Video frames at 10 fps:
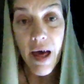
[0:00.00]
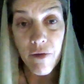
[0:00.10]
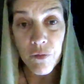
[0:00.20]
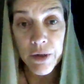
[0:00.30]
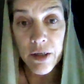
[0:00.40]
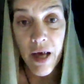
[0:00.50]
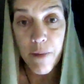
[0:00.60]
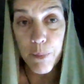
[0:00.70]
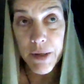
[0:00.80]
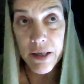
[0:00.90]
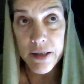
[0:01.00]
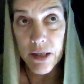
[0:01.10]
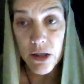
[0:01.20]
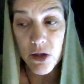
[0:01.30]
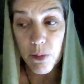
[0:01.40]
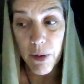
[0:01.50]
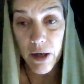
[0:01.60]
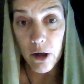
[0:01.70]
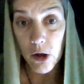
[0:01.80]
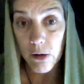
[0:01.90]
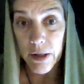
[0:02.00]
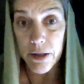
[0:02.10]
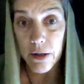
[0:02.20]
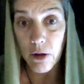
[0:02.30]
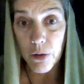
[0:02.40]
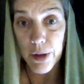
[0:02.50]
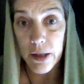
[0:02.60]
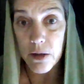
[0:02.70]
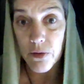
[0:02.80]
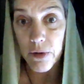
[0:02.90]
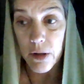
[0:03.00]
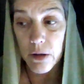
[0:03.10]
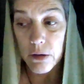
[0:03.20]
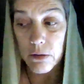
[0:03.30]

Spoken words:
I would not be in such a big hurry to go to Israel.